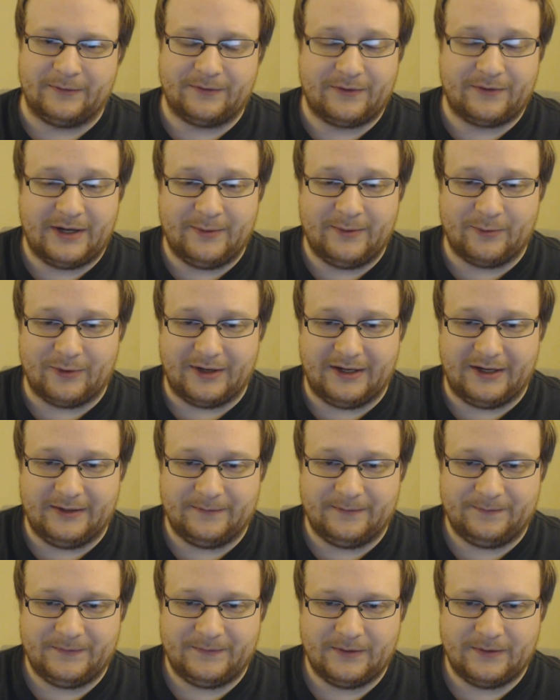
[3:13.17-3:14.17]
frame
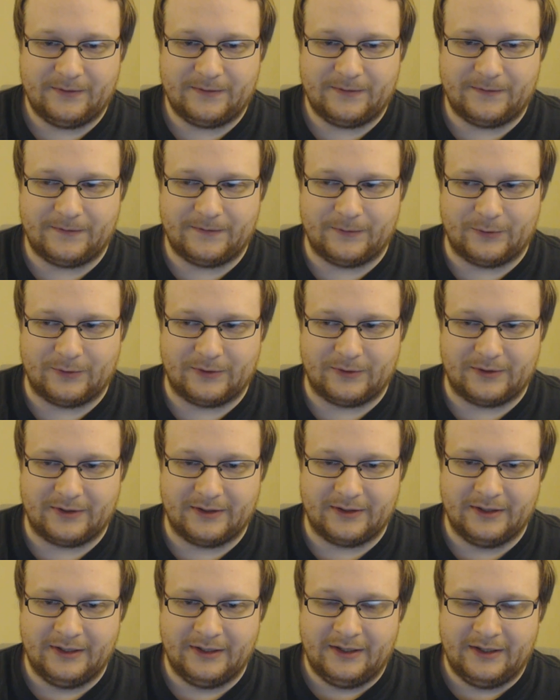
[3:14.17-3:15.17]
rate
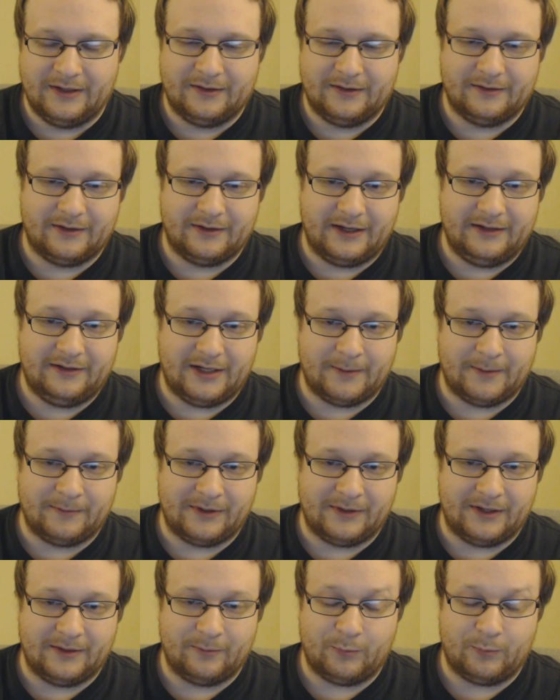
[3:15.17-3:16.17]
for light
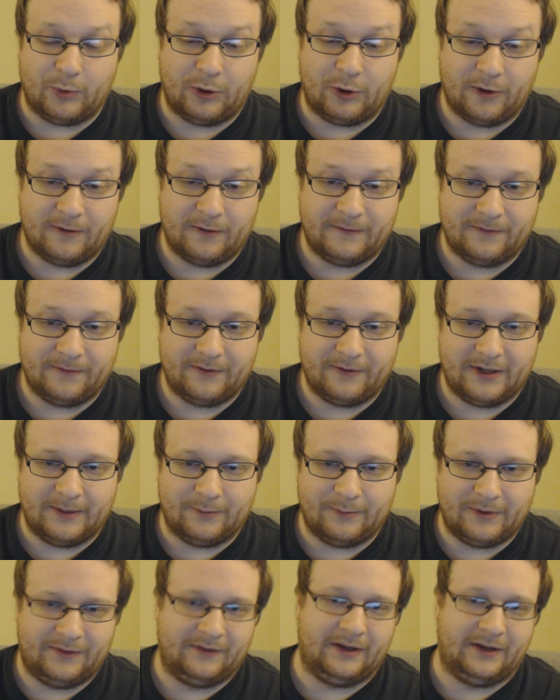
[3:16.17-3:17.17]
coming in per
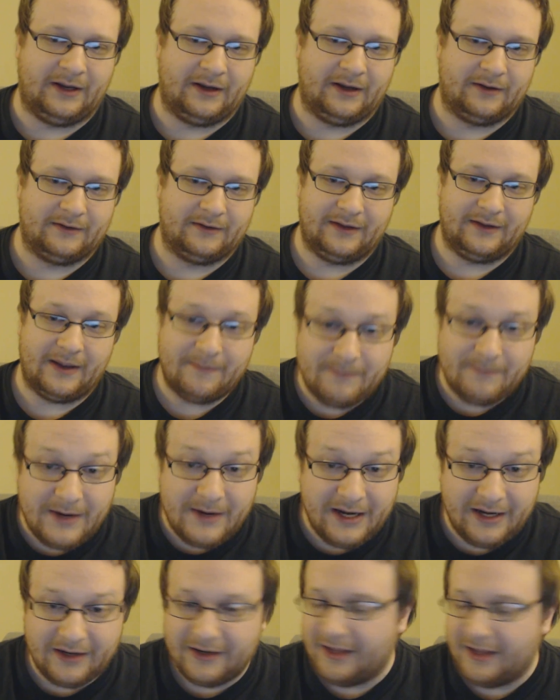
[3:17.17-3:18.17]
frame. What the hell does that
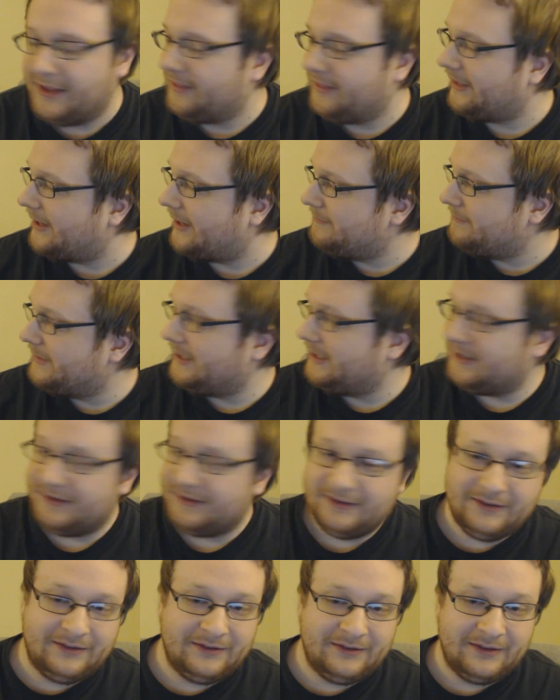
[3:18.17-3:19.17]
mean? That
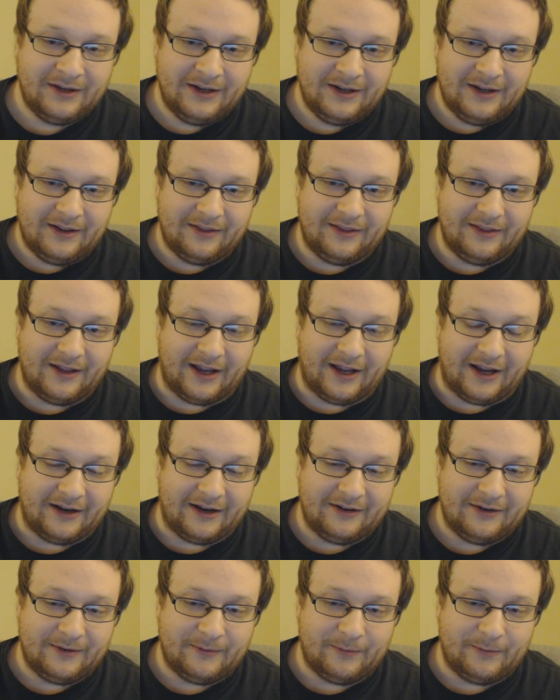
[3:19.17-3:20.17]
means
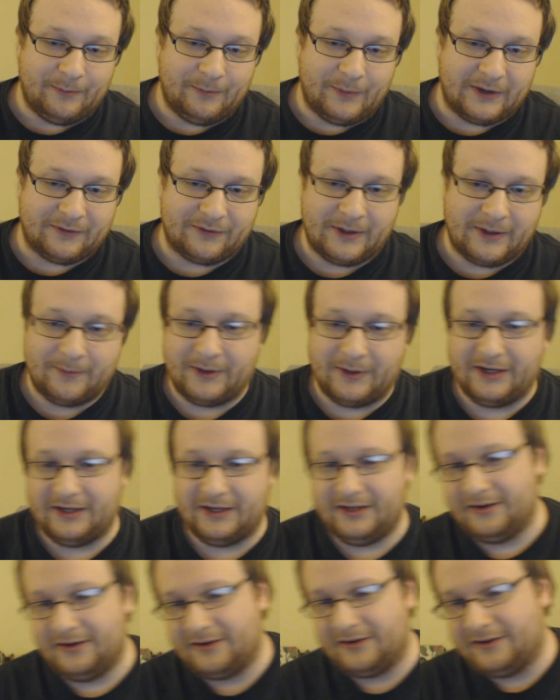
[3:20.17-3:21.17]
that my frame rate
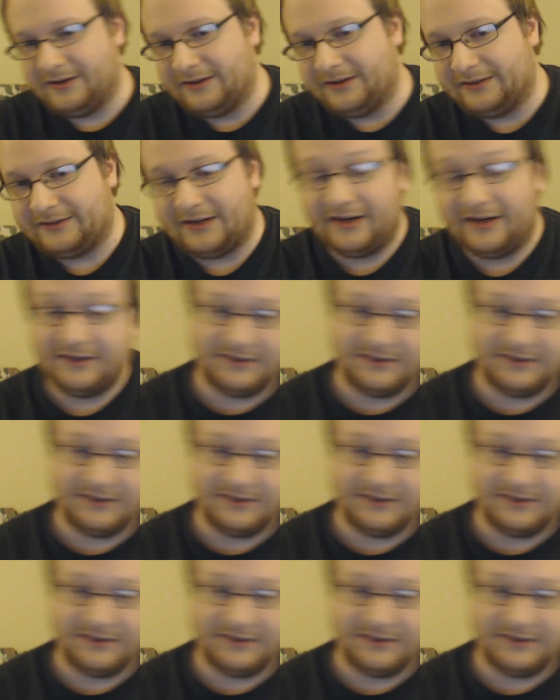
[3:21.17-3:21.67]
here is